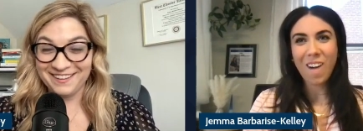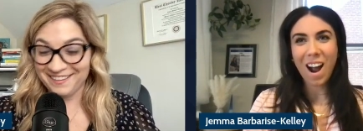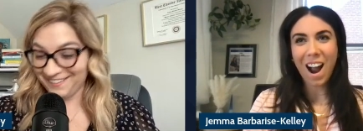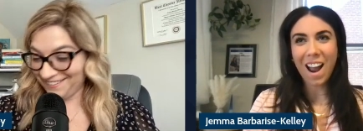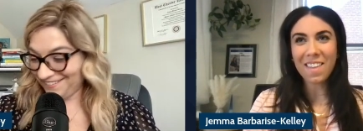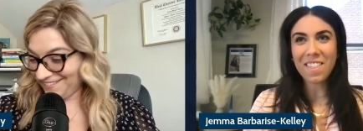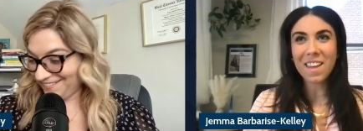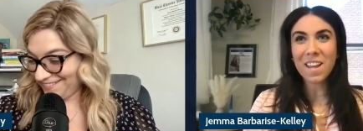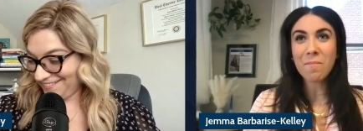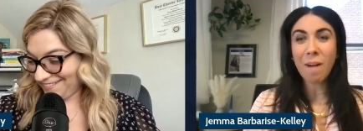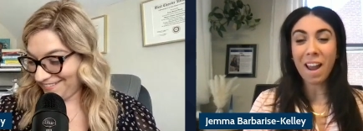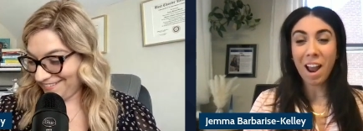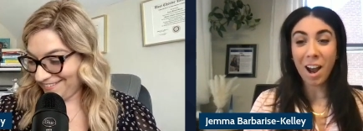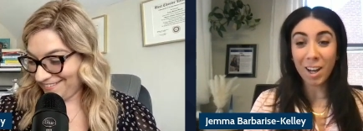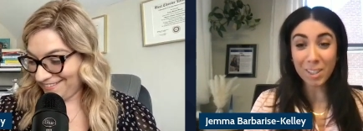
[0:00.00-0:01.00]
Speaker 1: I think
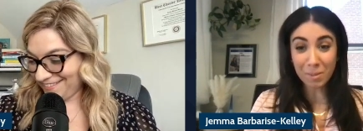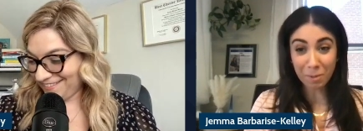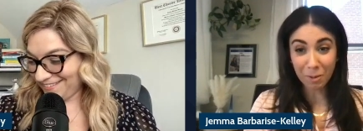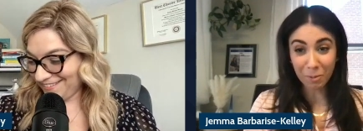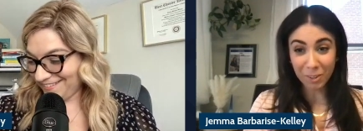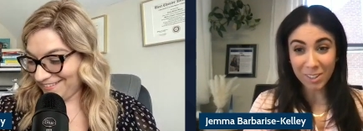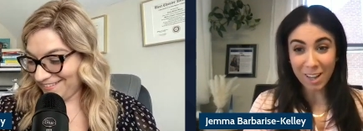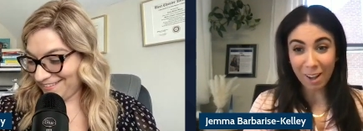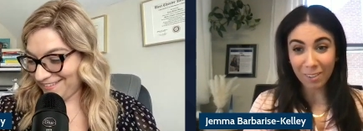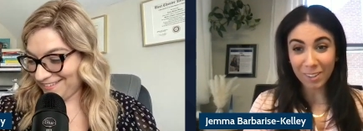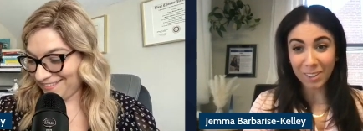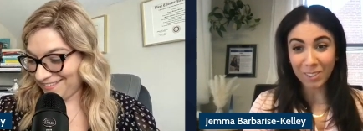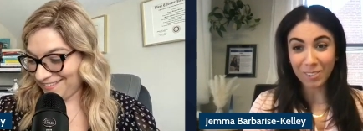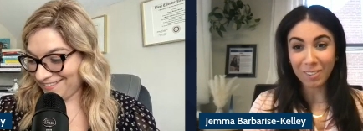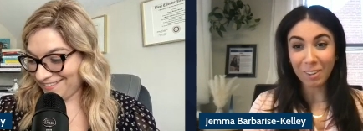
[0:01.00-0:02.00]
my husband would tell
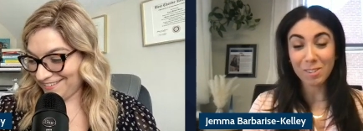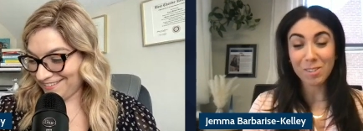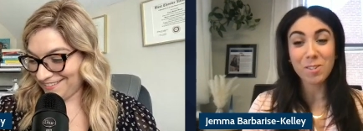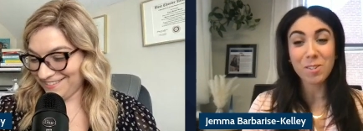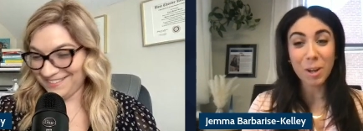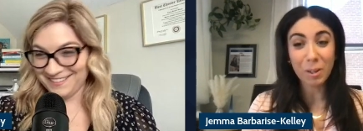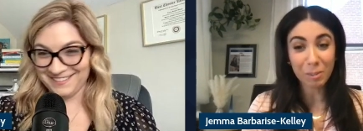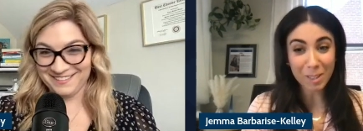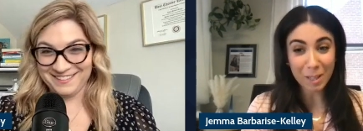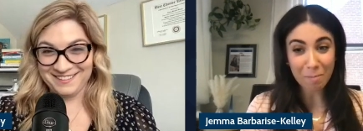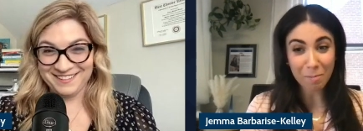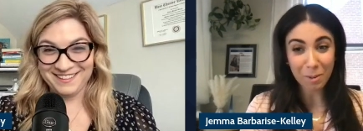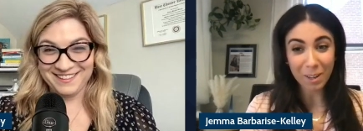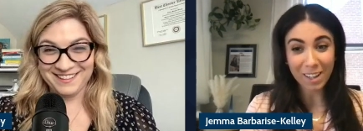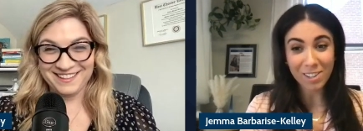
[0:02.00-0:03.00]
you there's no
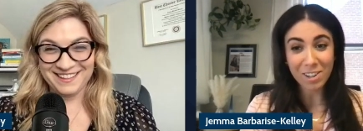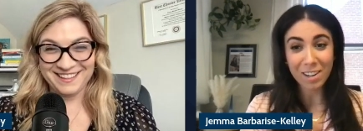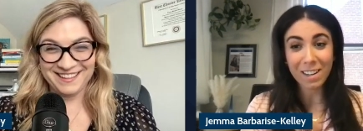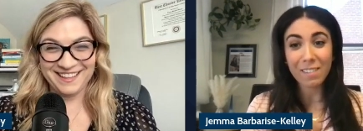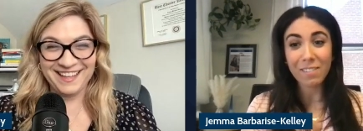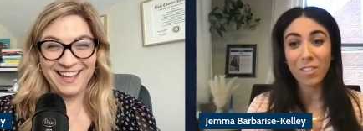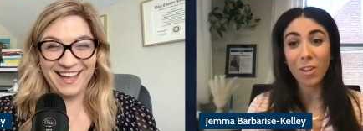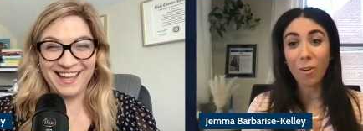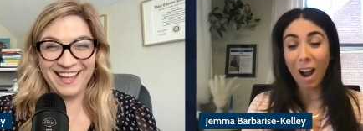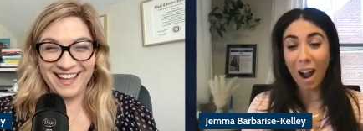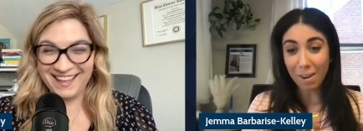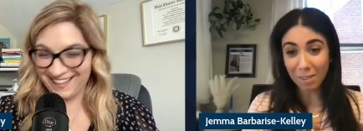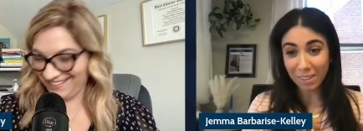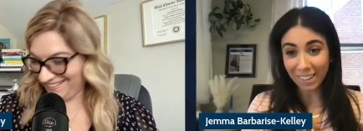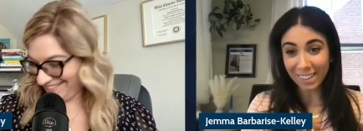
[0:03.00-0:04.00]
separation, even though
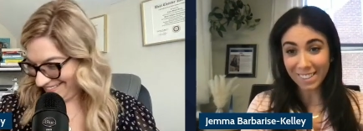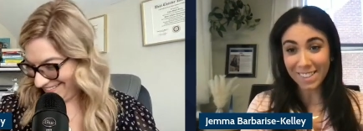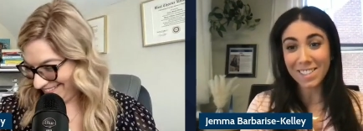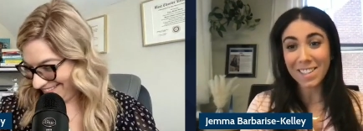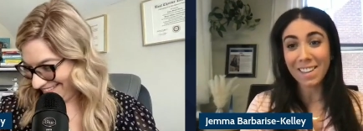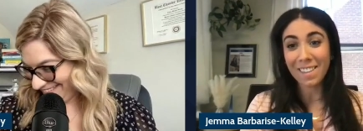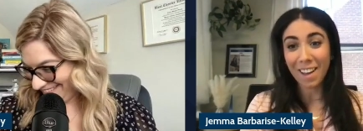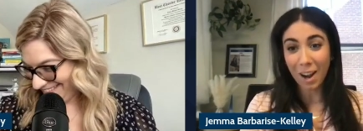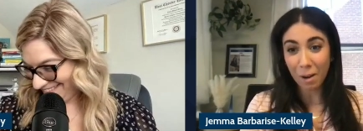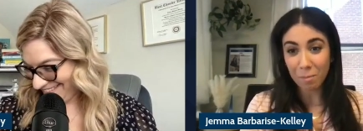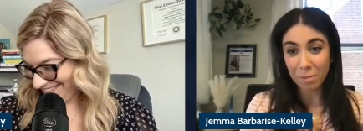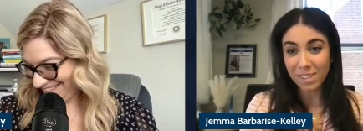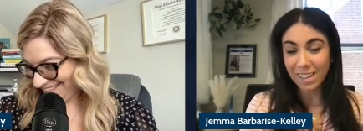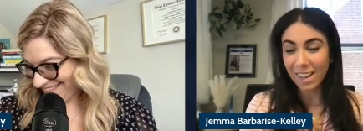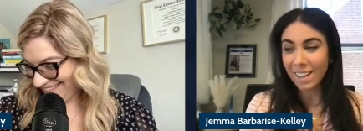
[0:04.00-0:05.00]
I would like to say the
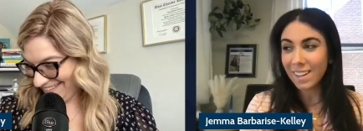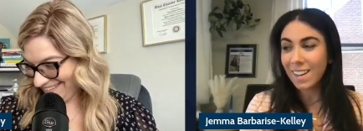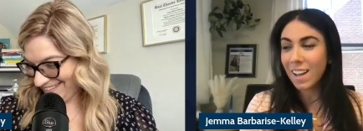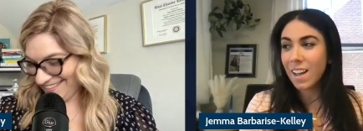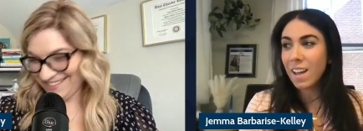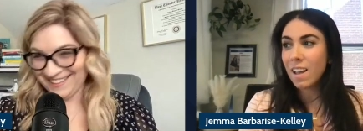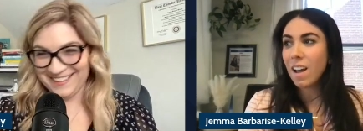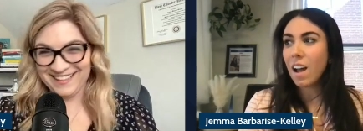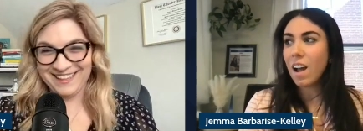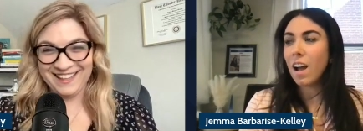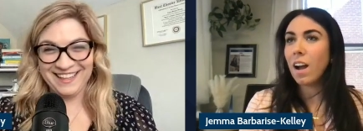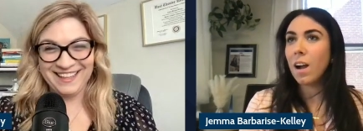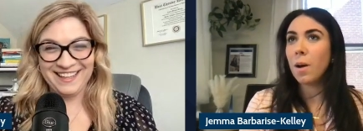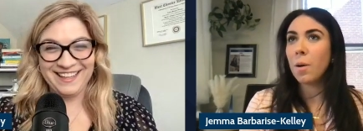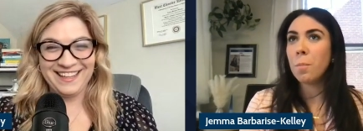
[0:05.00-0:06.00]
opposite.
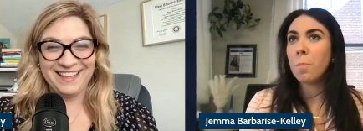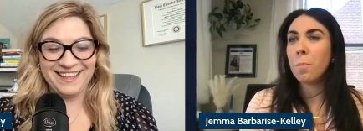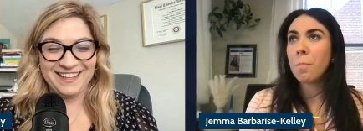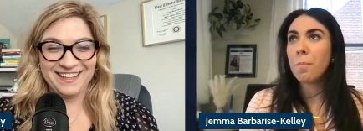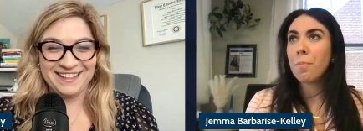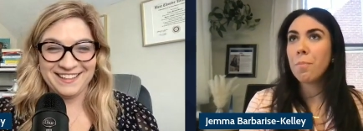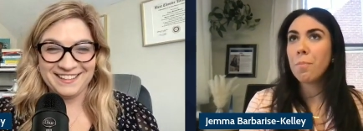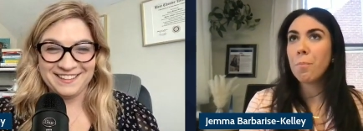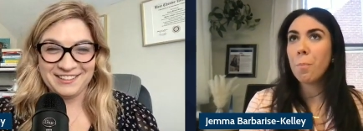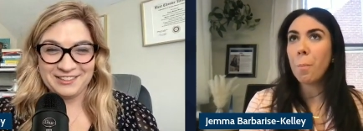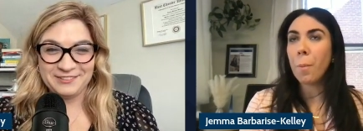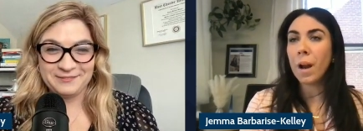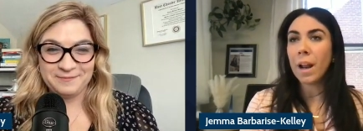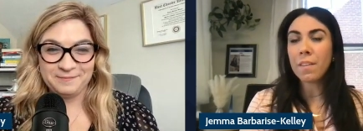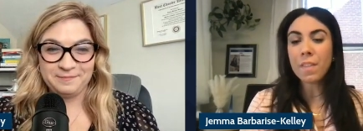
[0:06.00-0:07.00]
But I